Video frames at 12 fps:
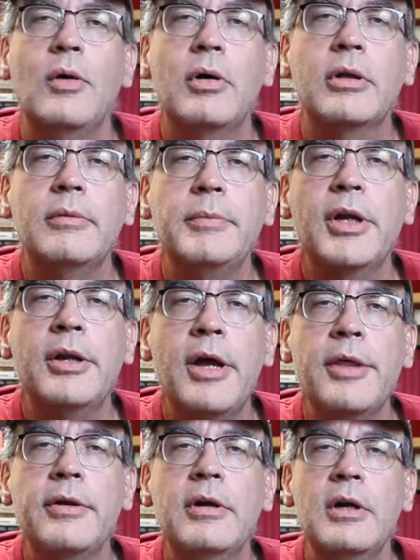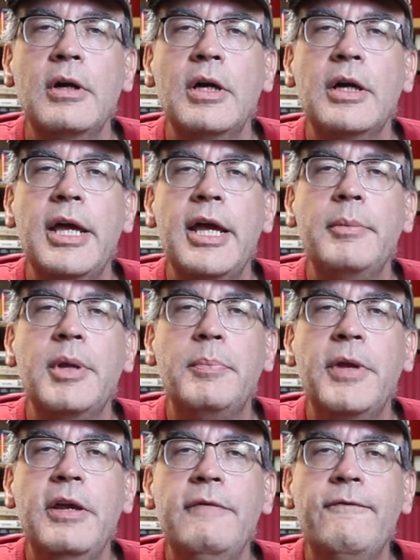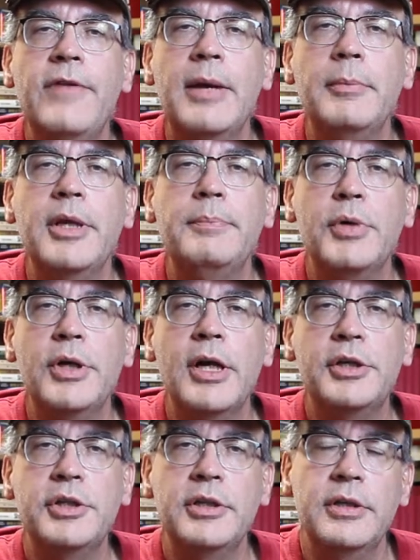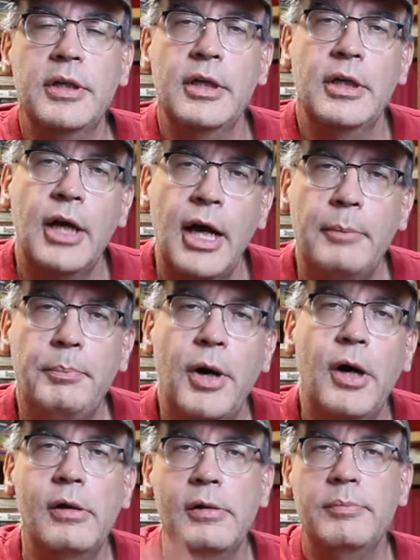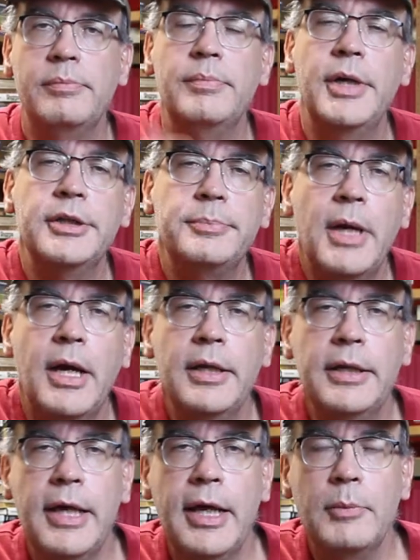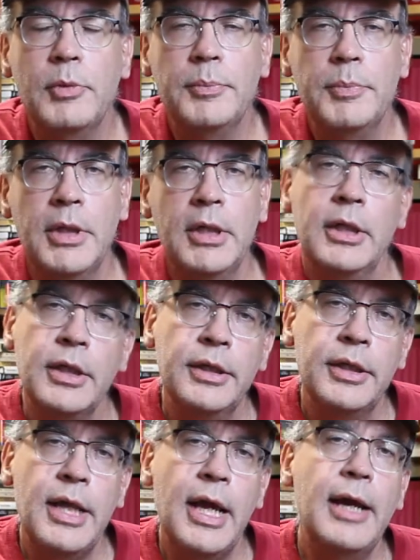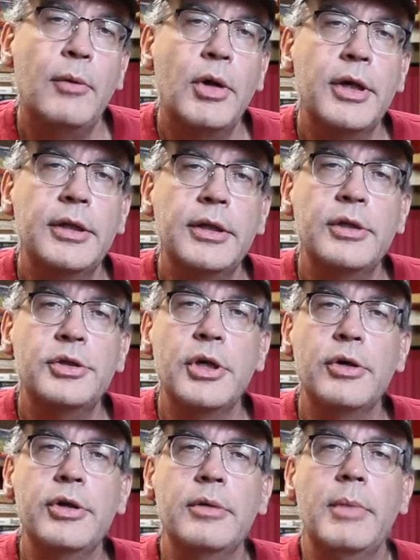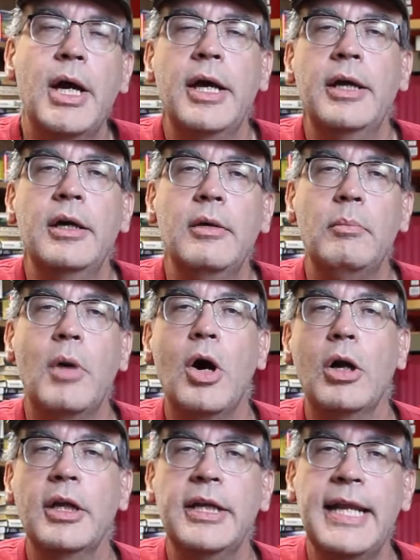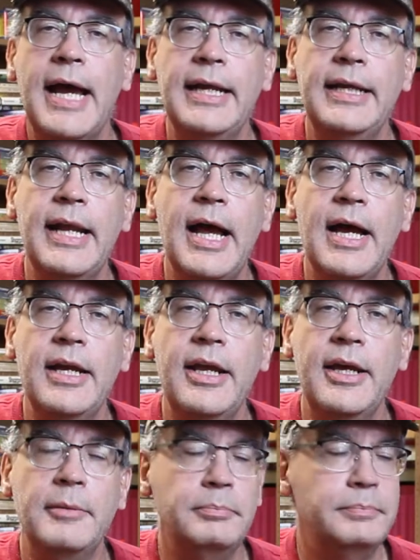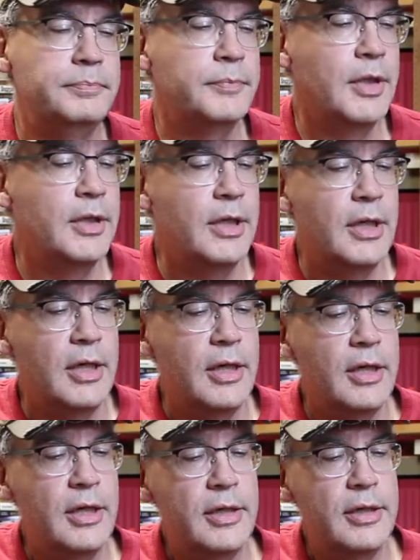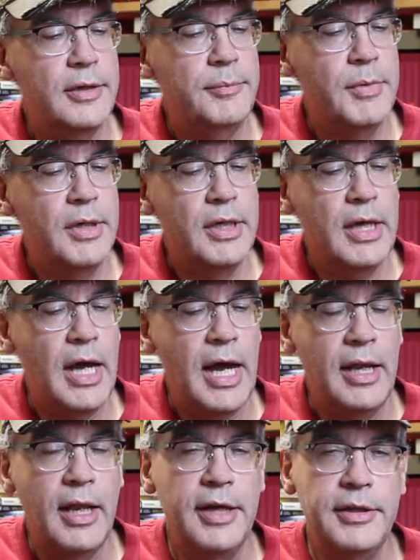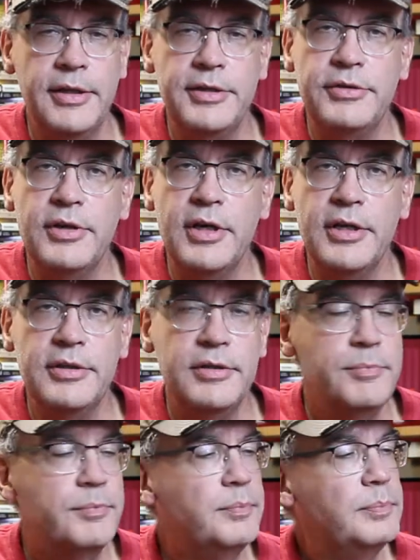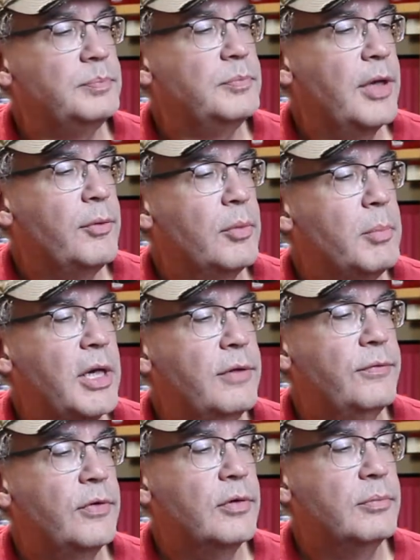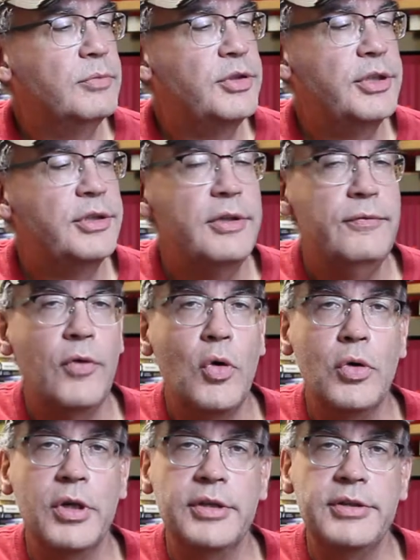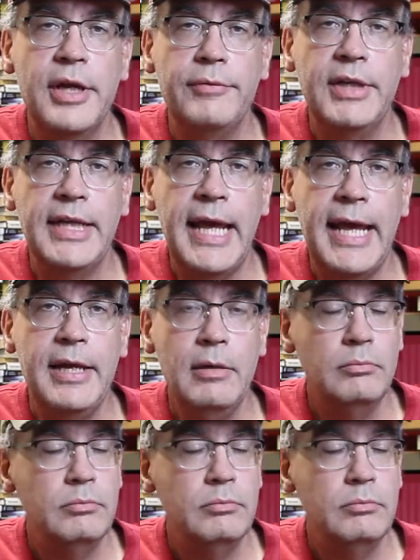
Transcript: welcome to another M&P family production. I'm Paul, Matt's behind the camera. Today I wanted to show you my Marlin 99M. I like these guns. They were made from 64 to 78.